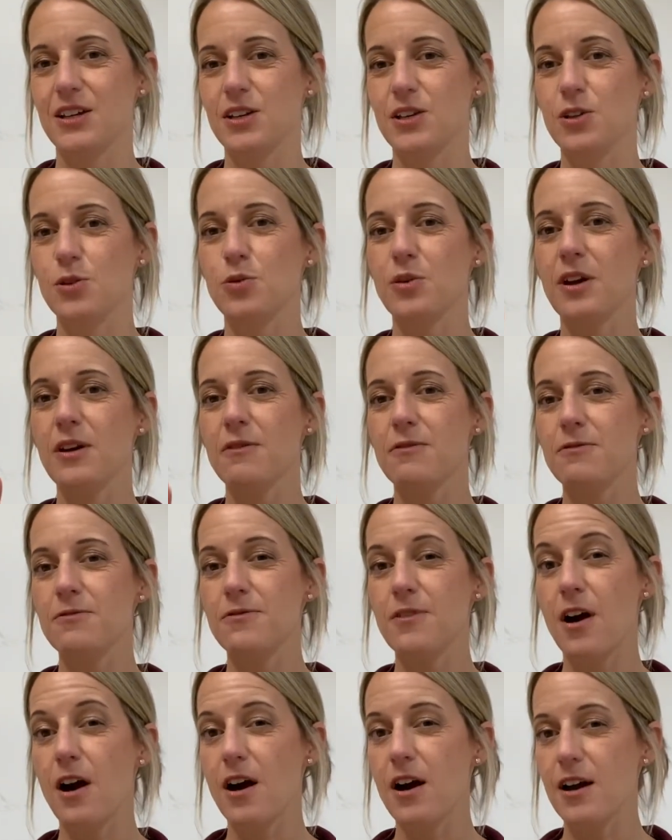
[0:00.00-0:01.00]
unit
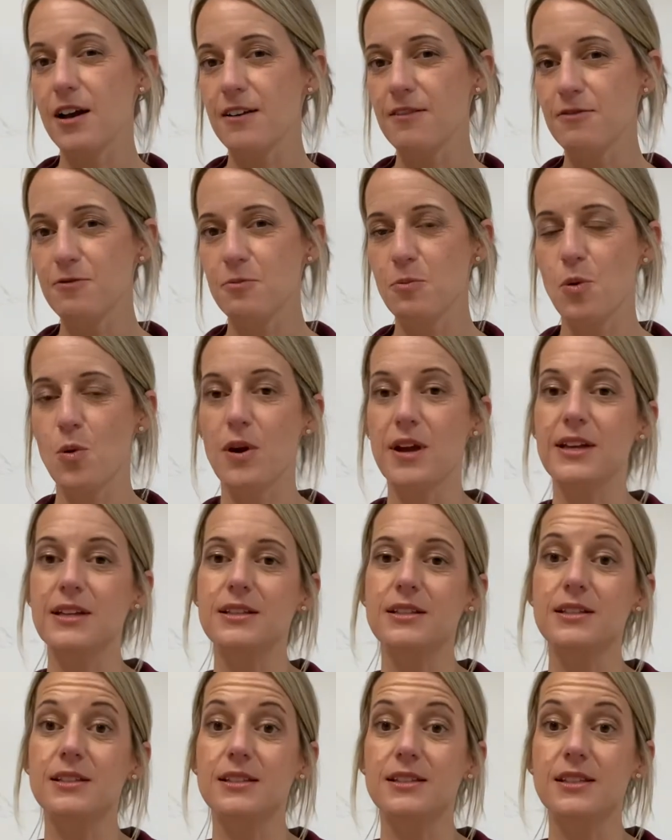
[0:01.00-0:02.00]
5.6,
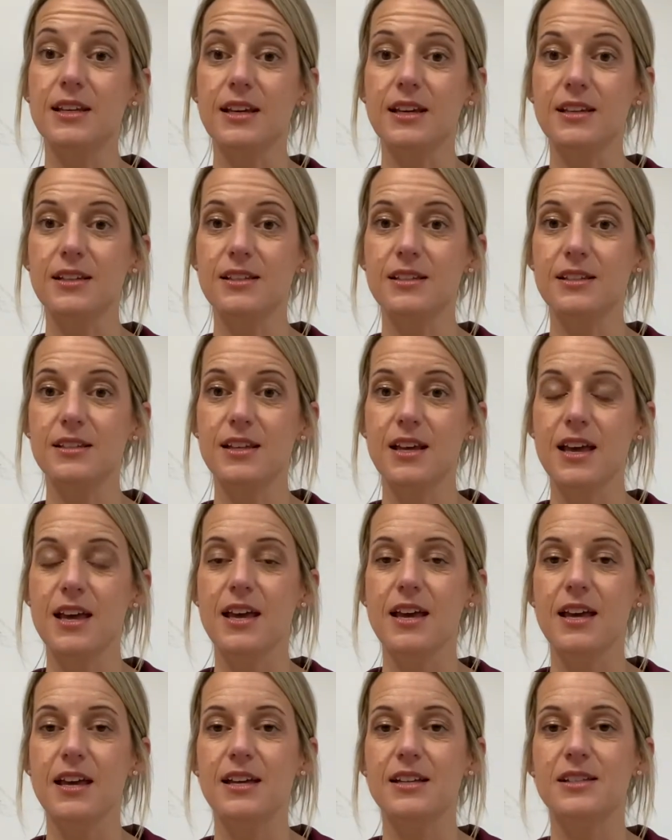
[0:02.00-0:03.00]

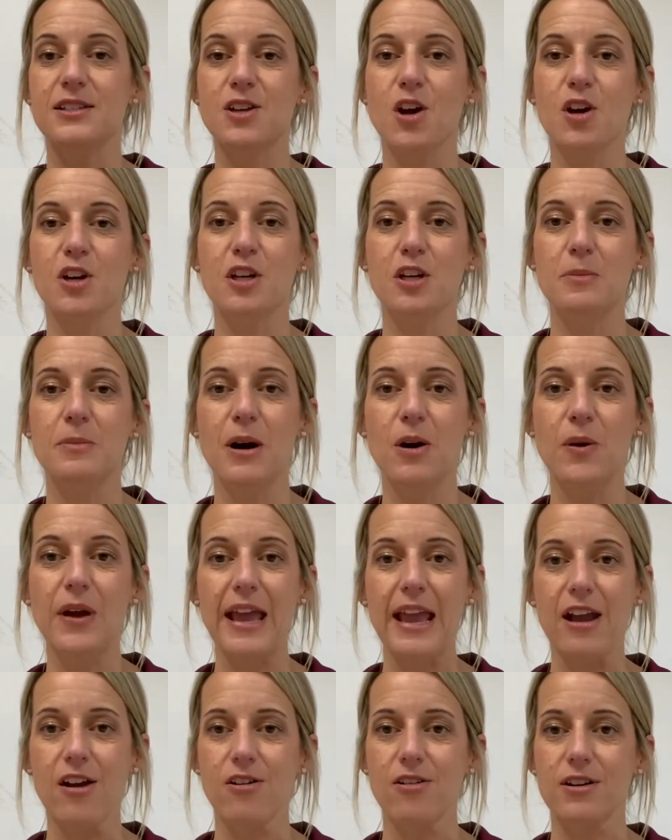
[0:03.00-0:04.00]
it's talking about
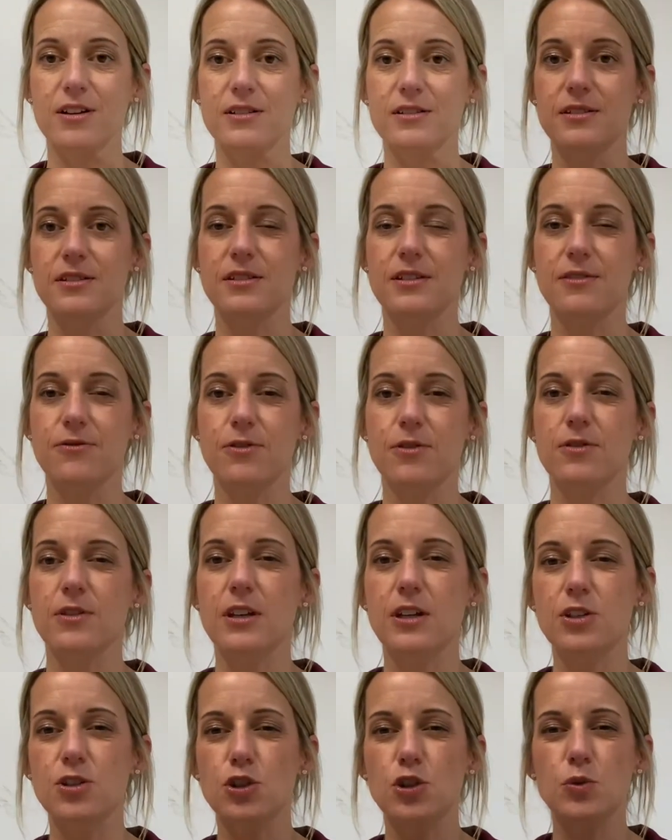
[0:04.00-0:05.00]
errands, different
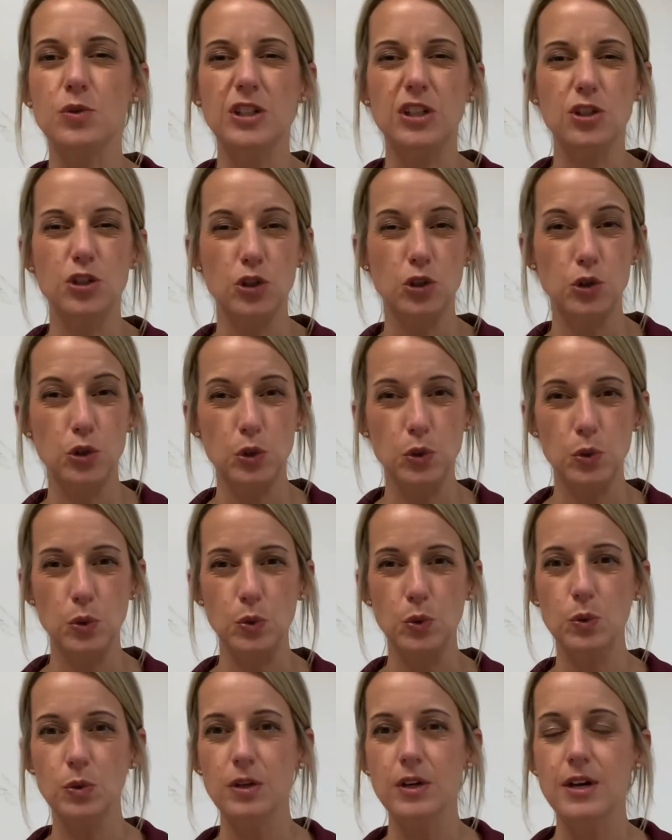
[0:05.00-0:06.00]
things you need to
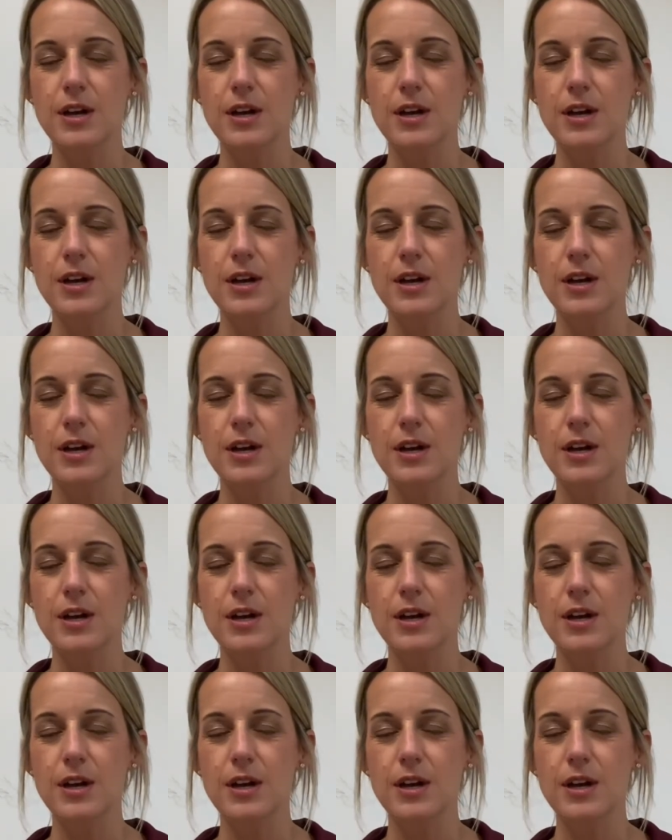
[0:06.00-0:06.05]
do.